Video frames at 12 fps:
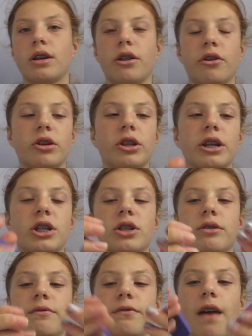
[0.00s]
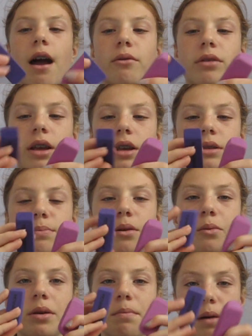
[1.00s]
I literally just found these,
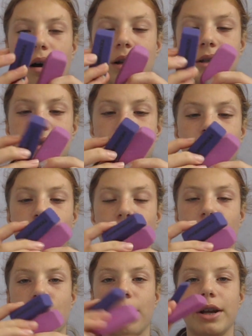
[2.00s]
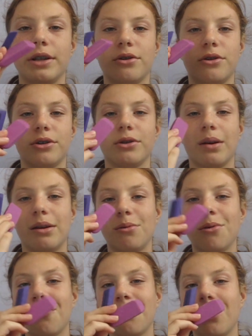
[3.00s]
but we bought some more erasers, so I
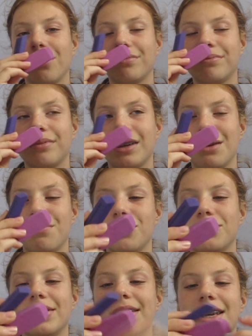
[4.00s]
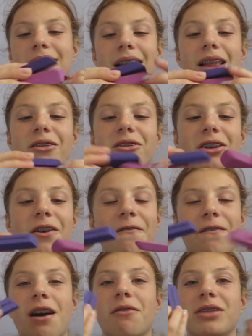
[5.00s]
don't know if I'll keep using these. I literally
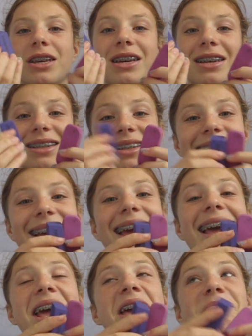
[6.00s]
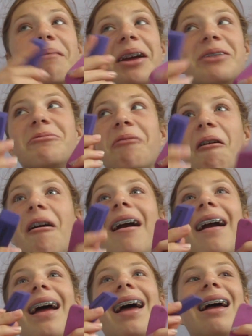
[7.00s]
found these in my
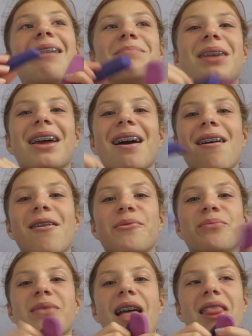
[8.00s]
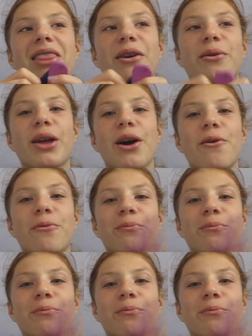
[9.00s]
drawer. I'm like, oh, there we go.